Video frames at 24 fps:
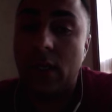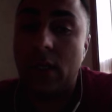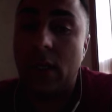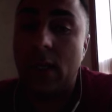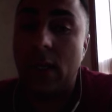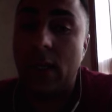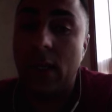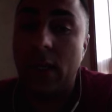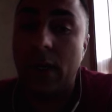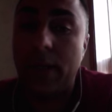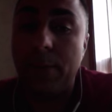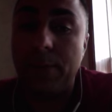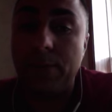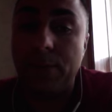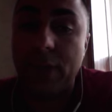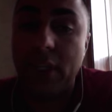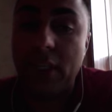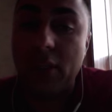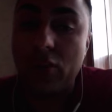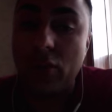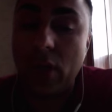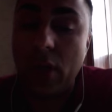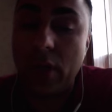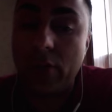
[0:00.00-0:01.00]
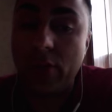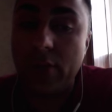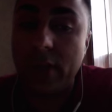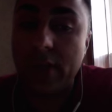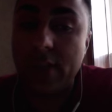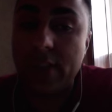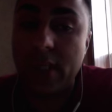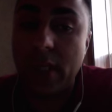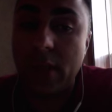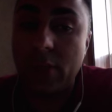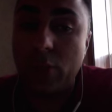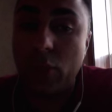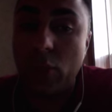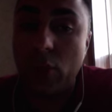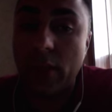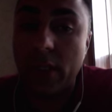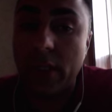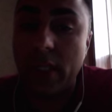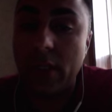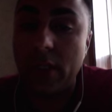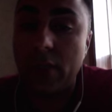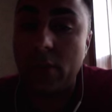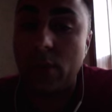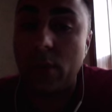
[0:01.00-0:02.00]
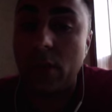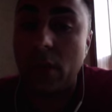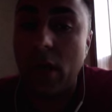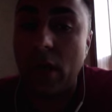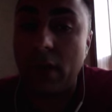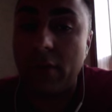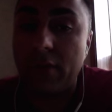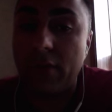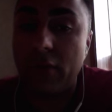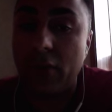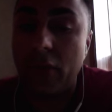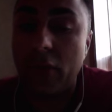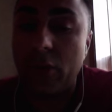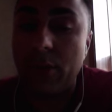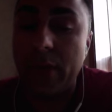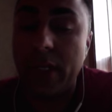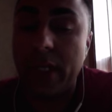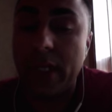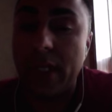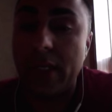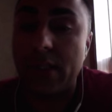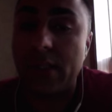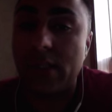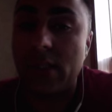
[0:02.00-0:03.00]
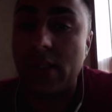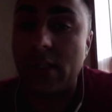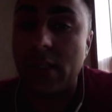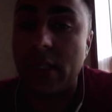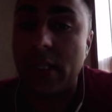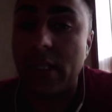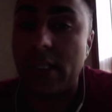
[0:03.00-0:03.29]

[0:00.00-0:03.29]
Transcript: The Toronto Real Estate Board can do a lot for you because the